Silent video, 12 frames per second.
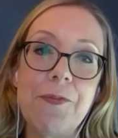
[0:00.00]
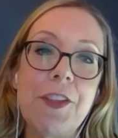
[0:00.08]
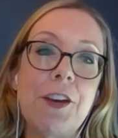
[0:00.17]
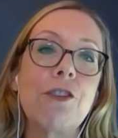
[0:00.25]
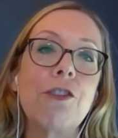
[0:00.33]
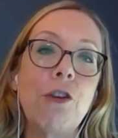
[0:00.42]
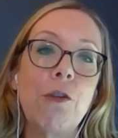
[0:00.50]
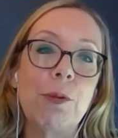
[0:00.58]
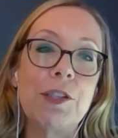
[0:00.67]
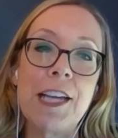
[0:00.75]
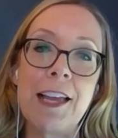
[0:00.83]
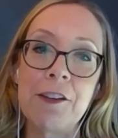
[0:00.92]
their global
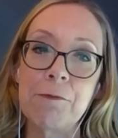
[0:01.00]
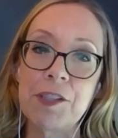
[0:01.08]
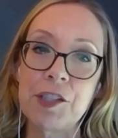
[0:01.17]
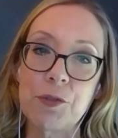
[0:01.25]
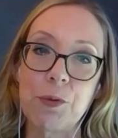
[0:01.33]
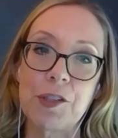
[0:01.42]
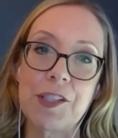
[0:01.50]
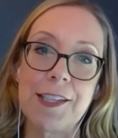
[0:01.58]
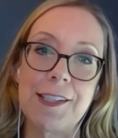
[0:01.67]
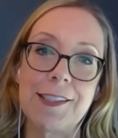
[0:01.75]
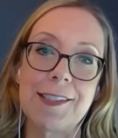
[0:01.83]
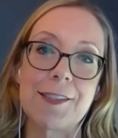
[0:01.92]
talent
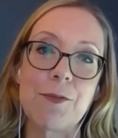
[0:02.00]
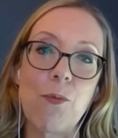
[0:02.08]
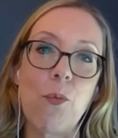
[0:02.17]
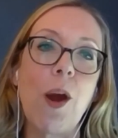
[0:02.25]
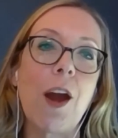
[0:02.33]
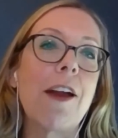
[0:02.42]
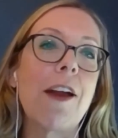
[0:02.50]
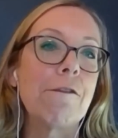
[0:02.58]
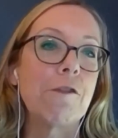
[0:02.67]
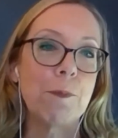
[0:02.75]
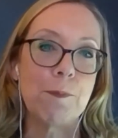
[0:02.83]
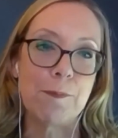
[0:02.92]
resources
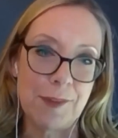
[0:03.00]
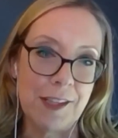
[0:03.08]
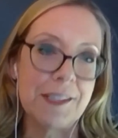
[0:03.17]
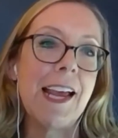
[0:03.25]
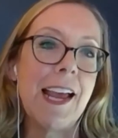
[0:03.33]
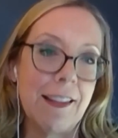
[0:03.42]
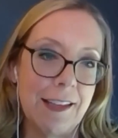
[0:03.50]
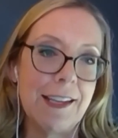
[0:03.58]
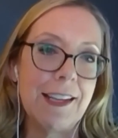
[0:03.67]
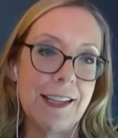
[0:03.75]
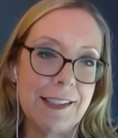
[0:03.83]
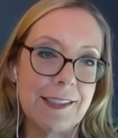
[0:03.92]
wherever the talent
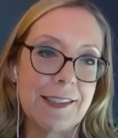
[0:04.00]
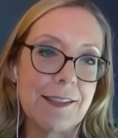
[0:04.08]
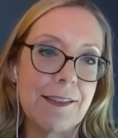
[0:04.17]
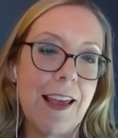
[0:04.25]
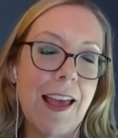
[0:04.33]
is,